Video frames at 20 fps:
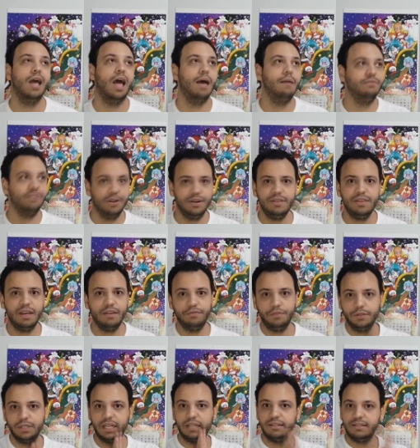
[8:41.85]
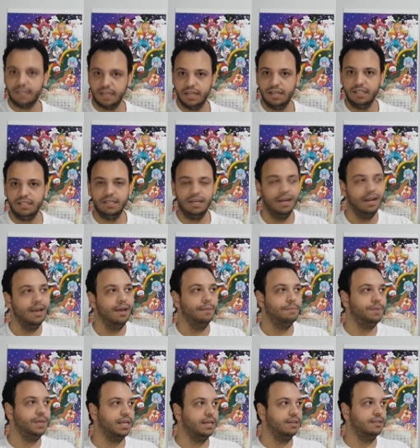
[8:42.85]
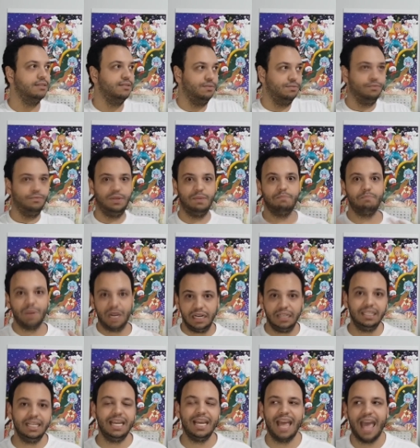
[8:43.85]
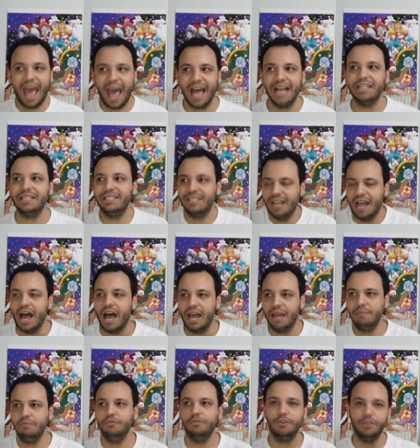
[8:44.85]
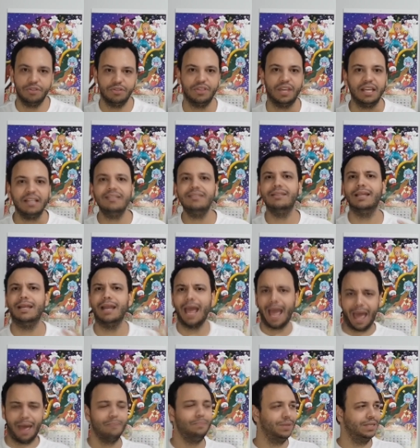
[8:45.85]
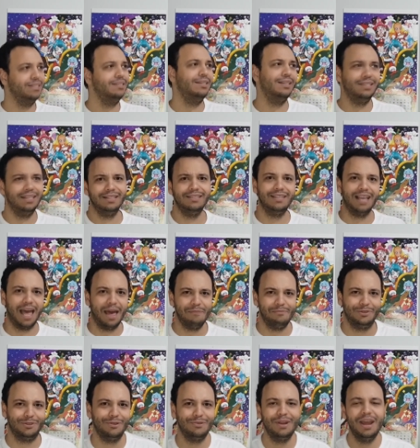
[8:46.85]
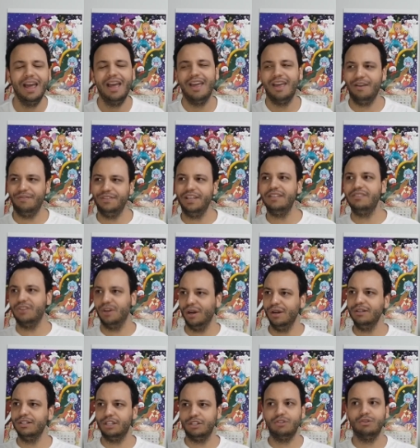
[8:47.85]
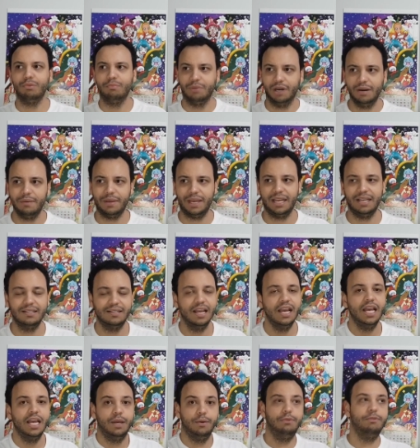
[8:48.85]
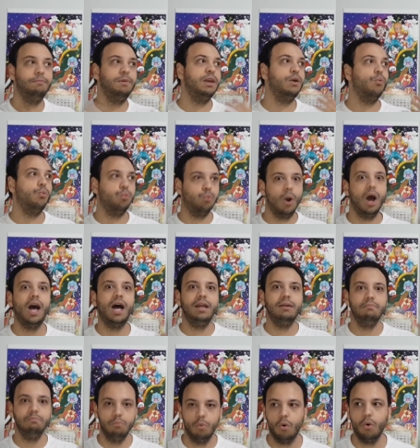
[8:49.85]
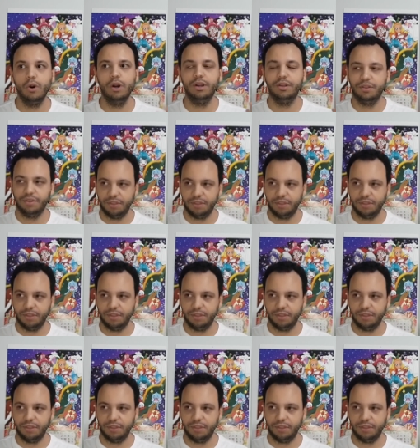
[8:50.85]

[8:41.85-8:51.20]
I'm very thankful they didn't, because we barely had time for things that happened in this episode. If they turned into mermaids, it would be one more